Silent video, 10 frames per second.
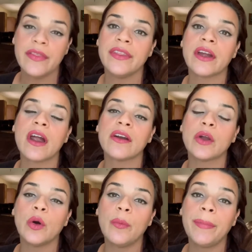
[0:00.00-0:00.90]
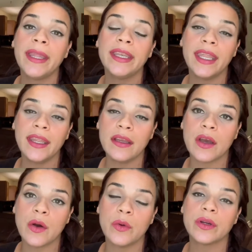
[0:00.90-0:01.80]
There are open and
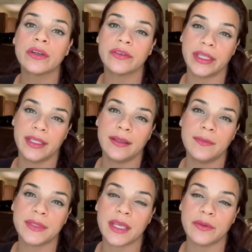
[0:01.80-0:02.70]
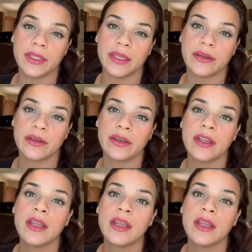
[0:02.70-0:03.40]
go curriculums out there,